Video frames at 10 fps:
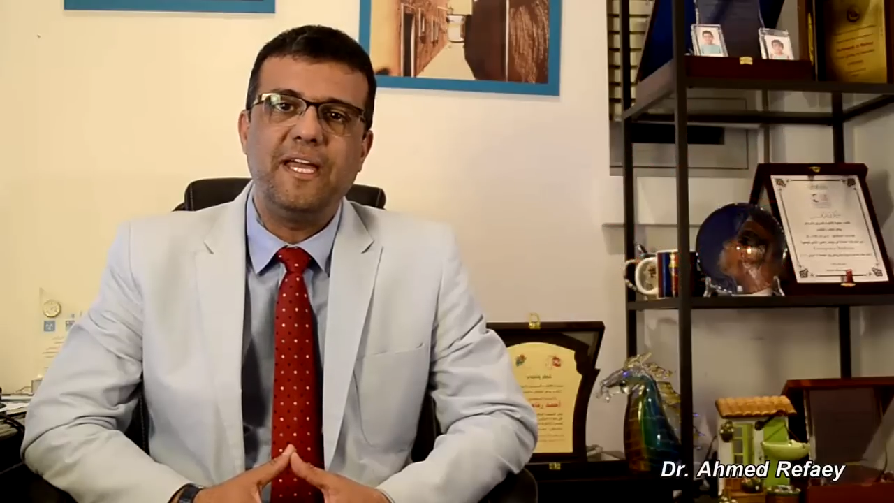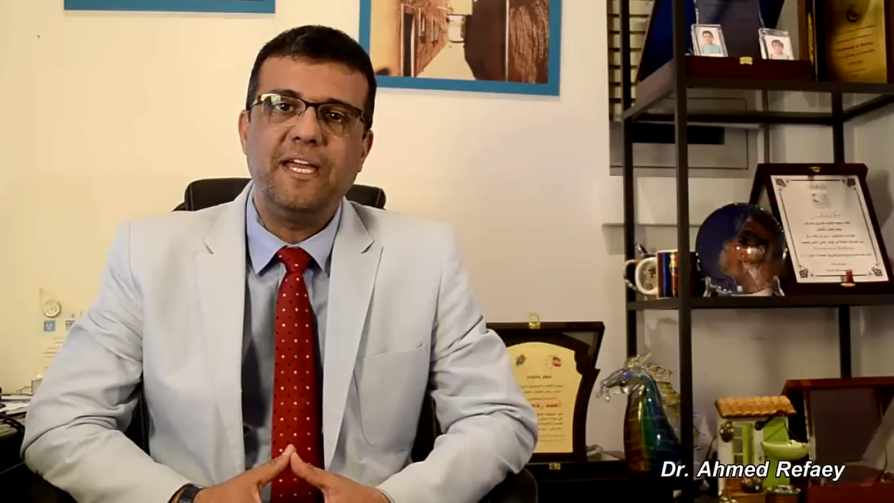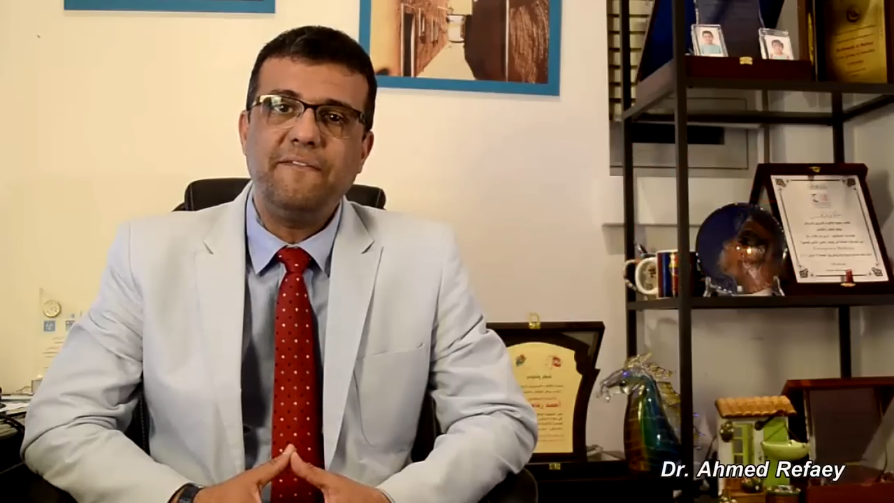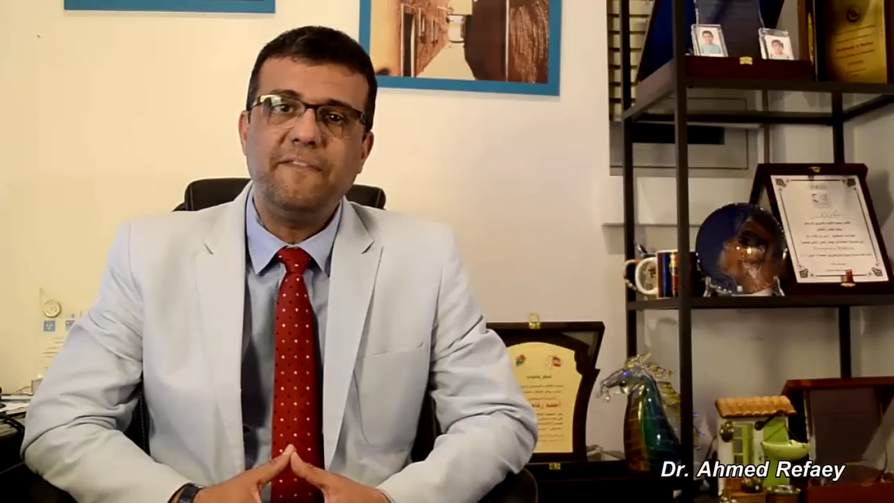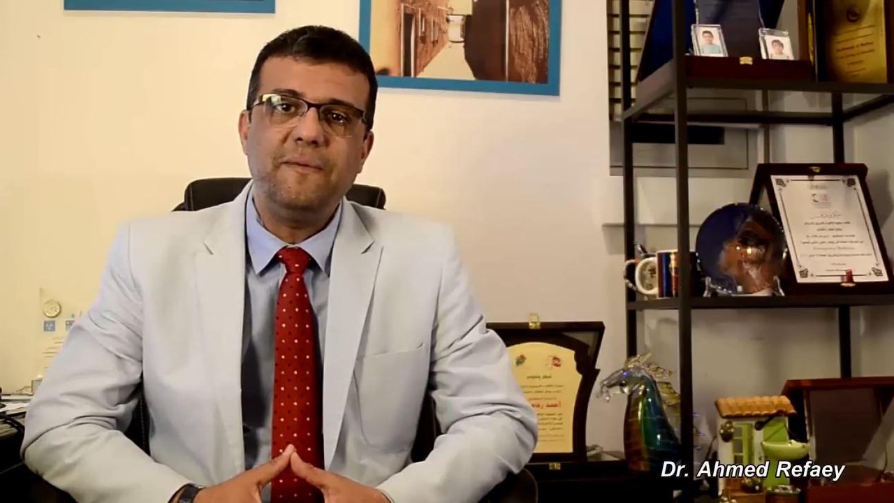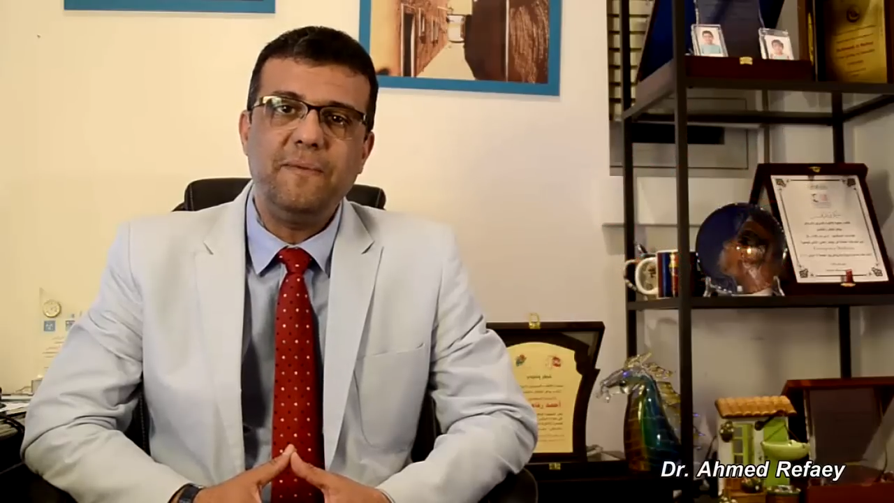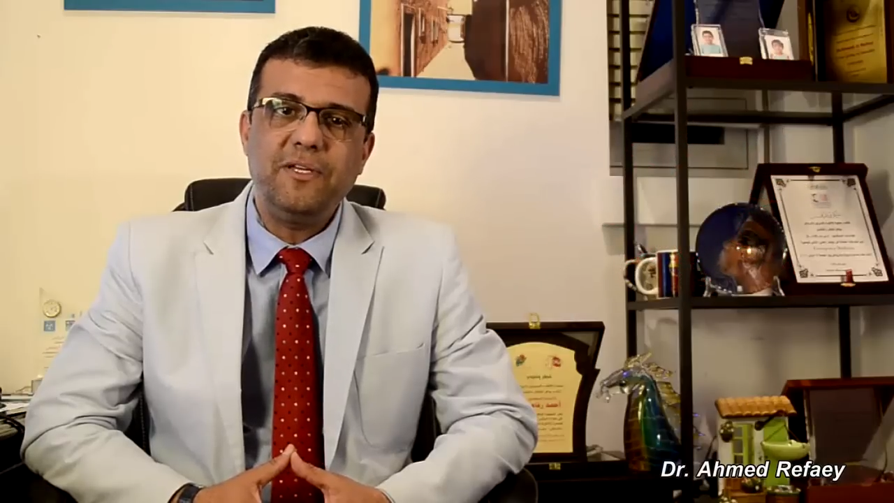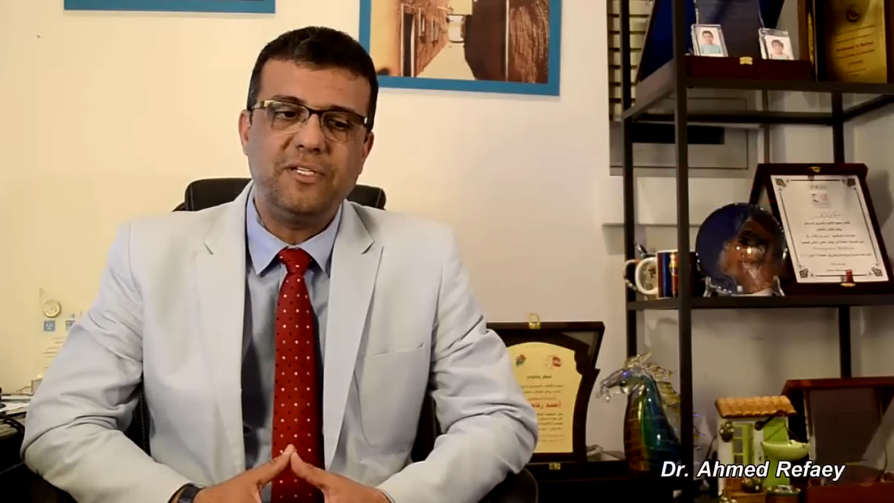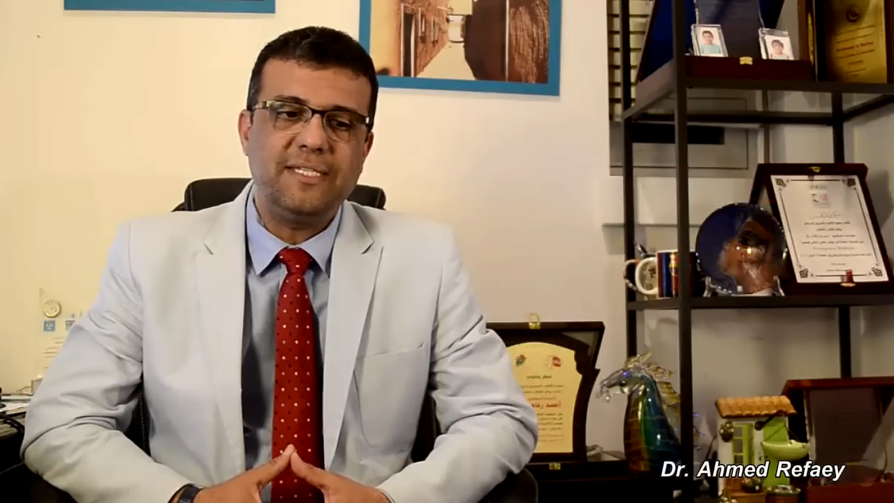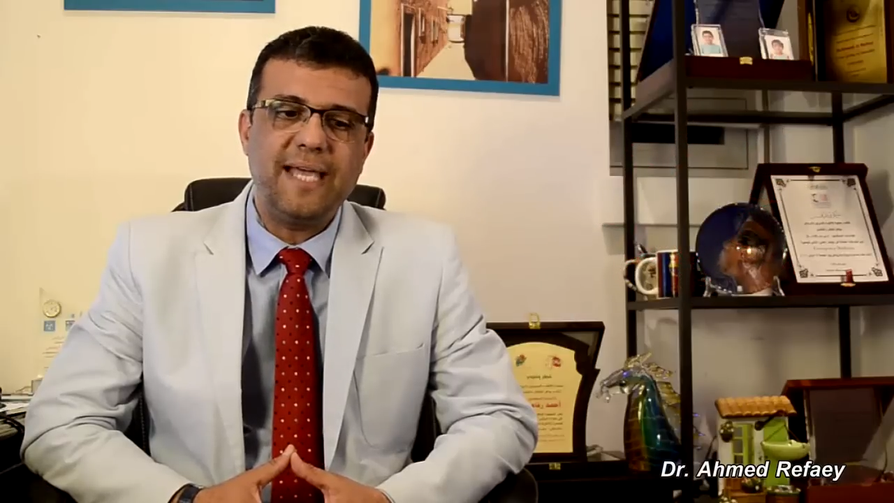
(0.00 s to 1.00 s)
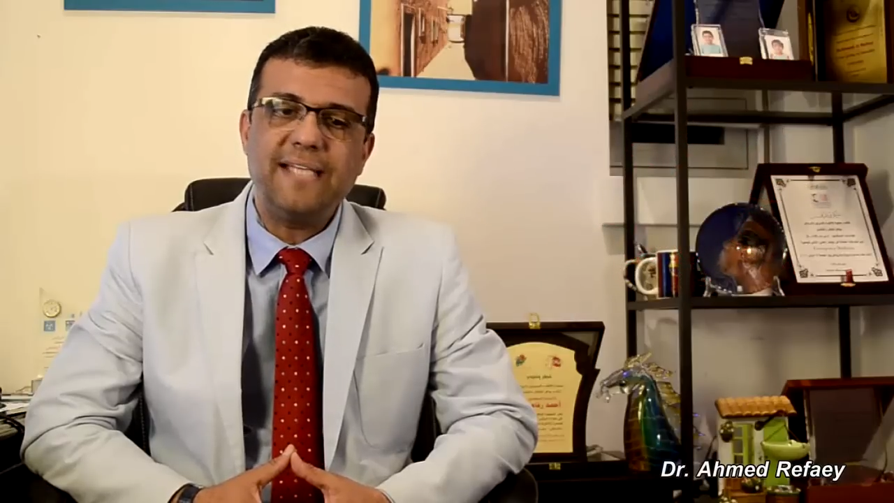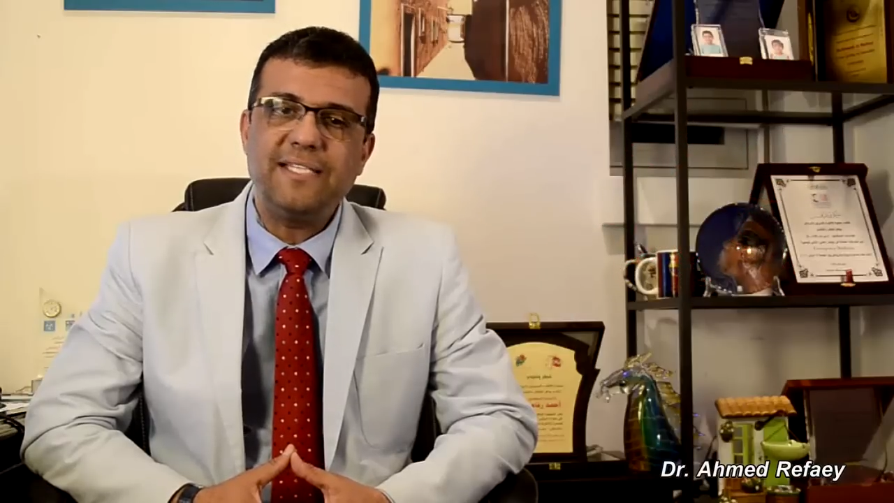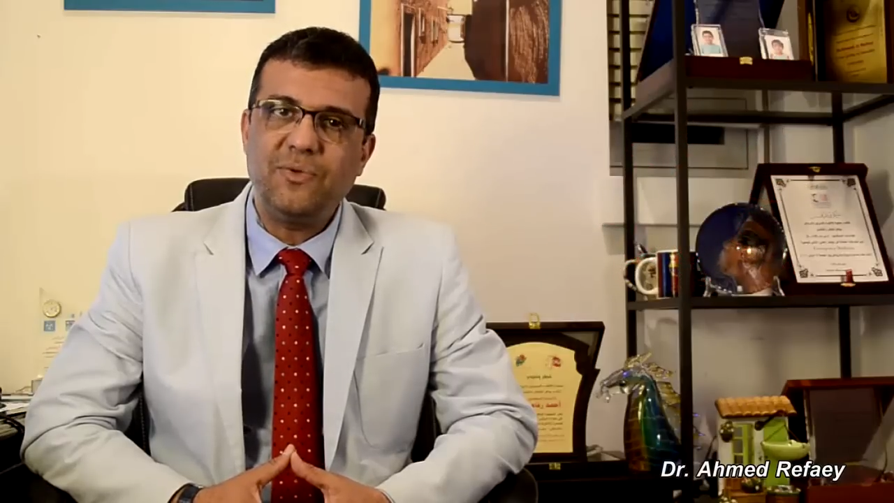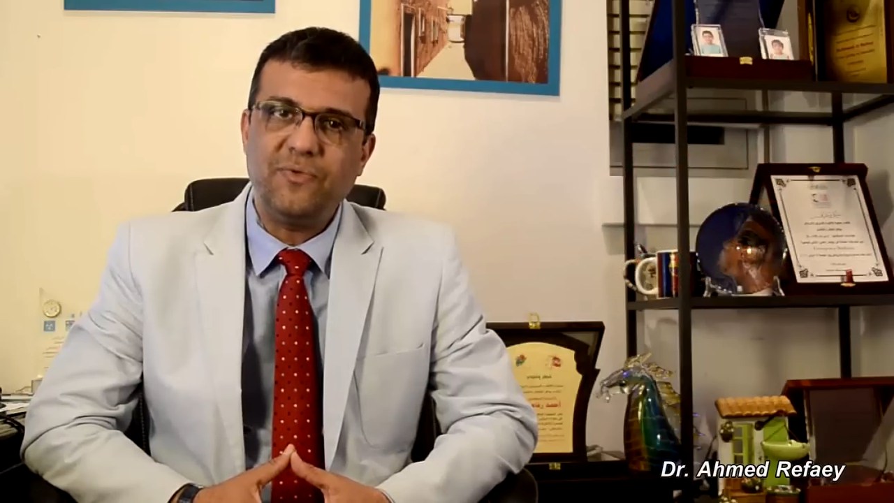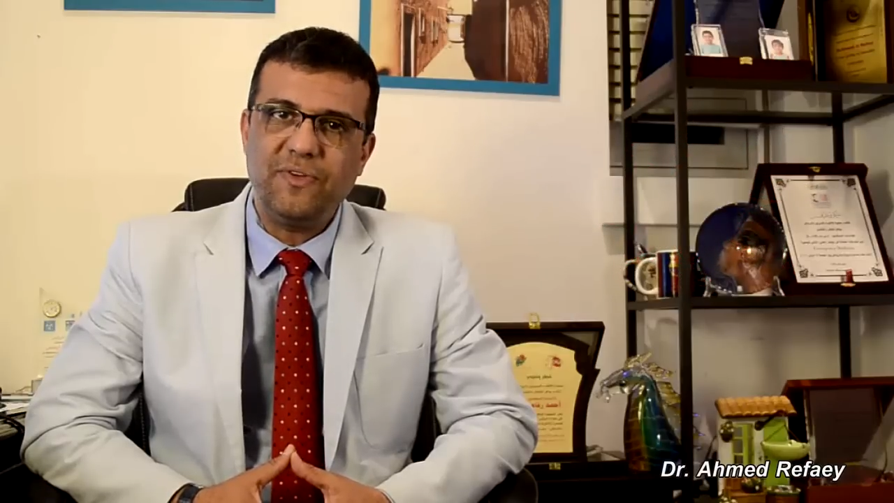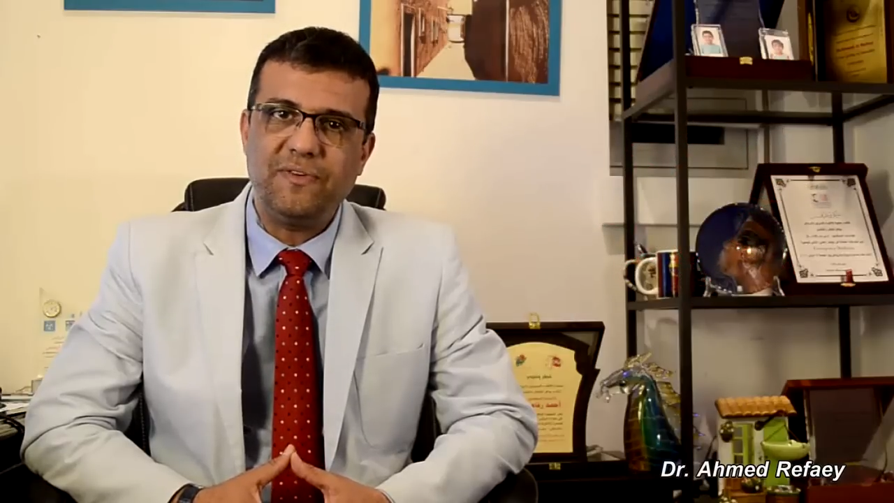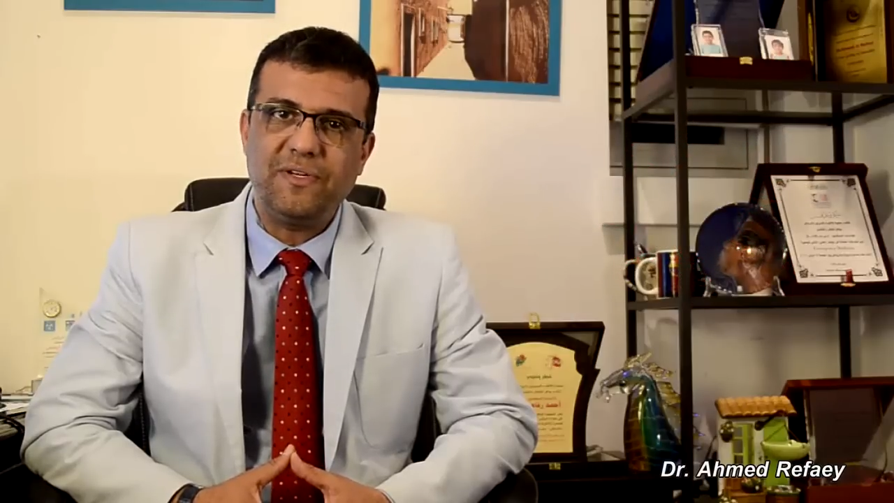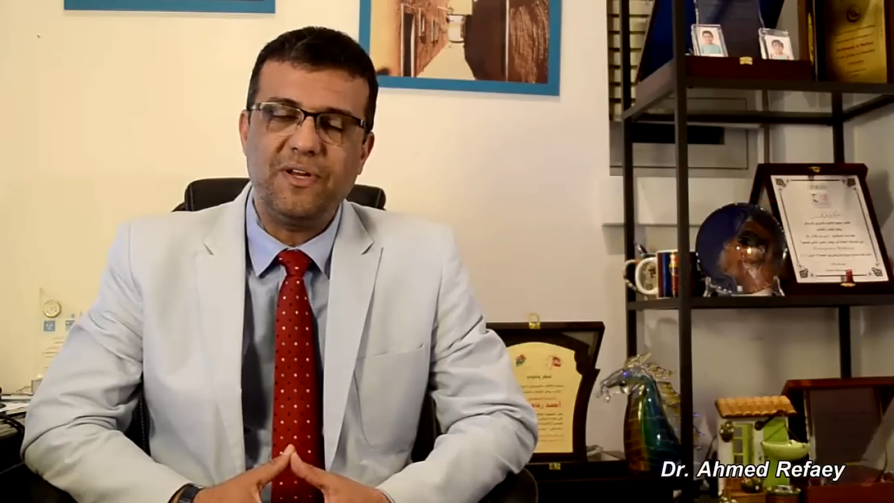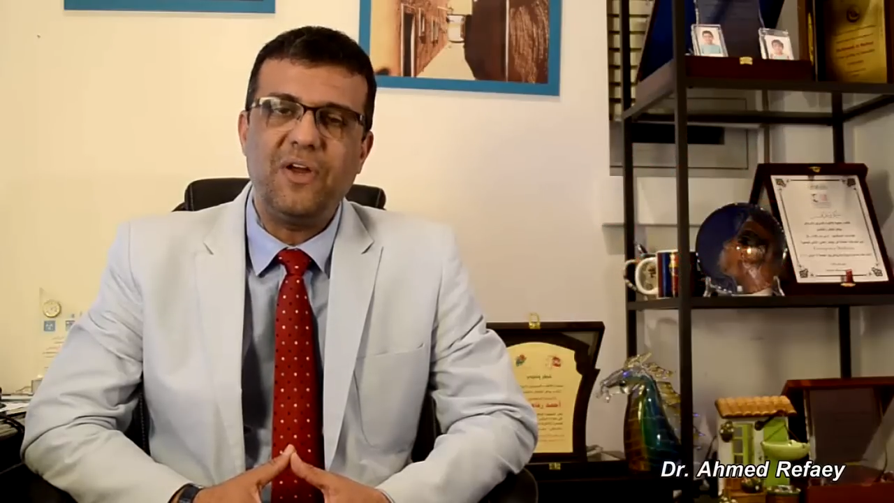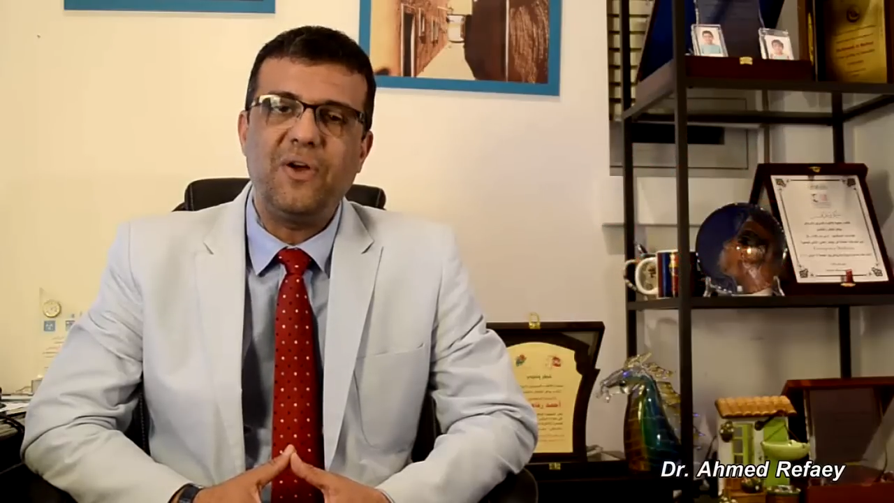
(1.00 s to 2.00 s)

If the patient has no fever,